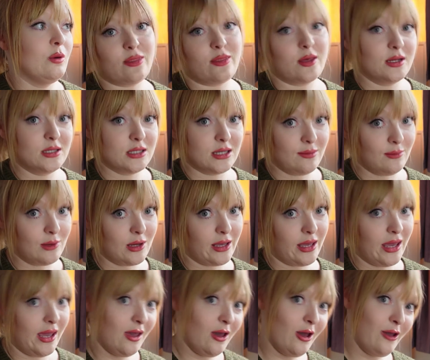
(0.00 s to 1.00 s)
third time
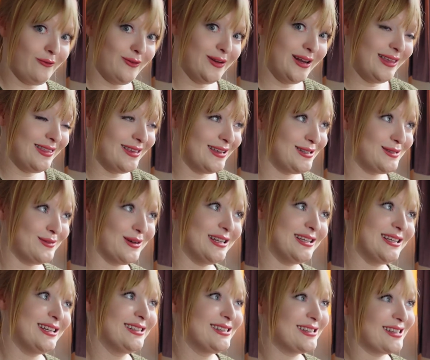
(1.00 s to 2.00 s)
lucky. Hopefully this
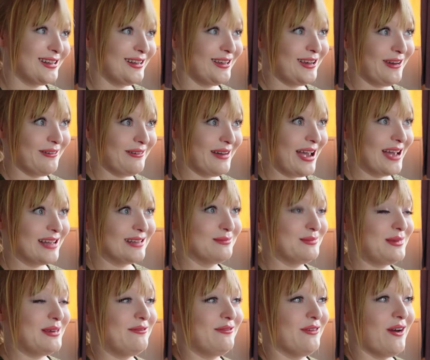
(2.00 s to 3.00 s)
wedding's going to go ahead and
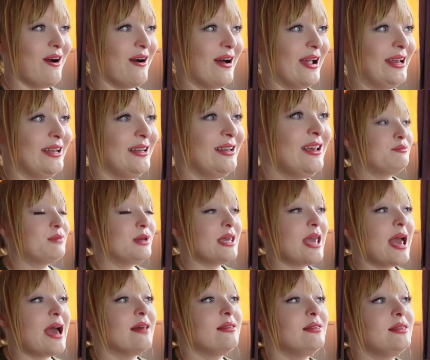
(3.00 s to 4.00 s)
be fine. But
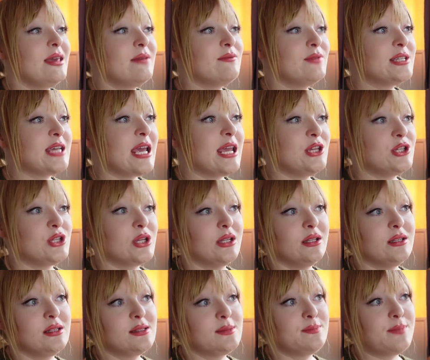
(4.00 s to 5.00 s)
yeah, the
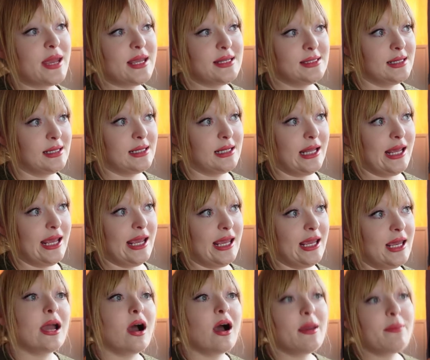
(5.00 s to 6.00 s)
invitations,
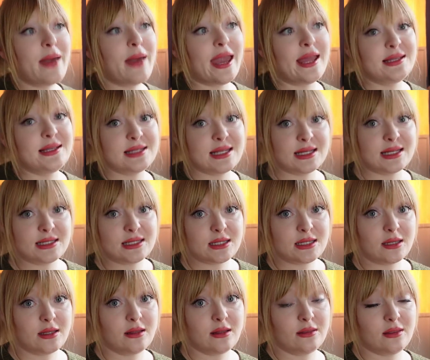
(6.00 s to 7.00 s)
basically I painted
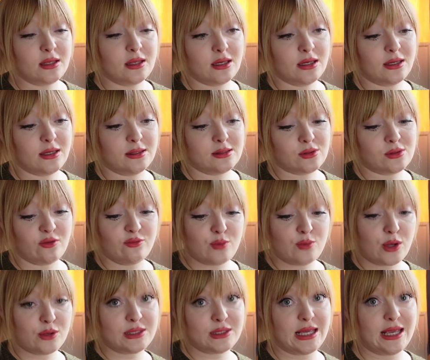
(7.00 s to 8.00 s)
the sort of
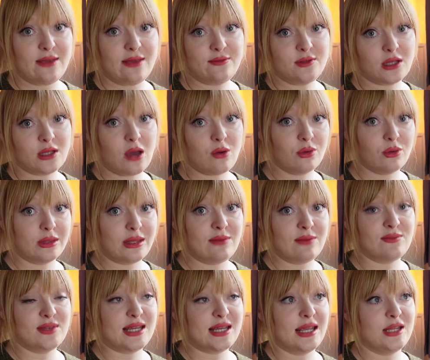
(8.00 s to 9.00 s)
motif to go on the
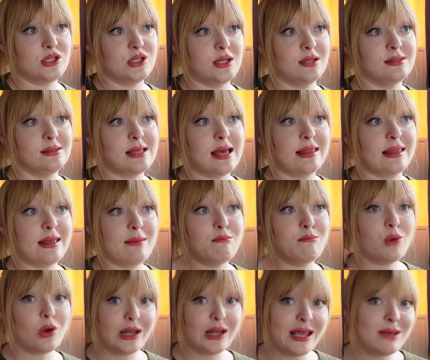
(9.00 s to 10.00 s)
invitations, and then
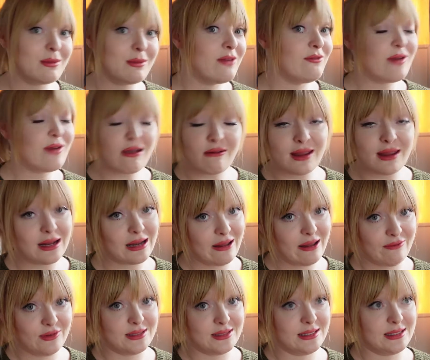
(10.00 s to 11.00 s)
Molly, my very
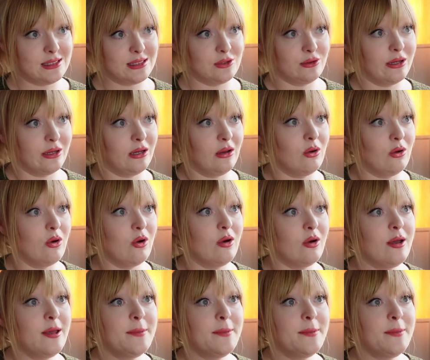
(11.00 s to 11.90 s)
clever sister-in-law,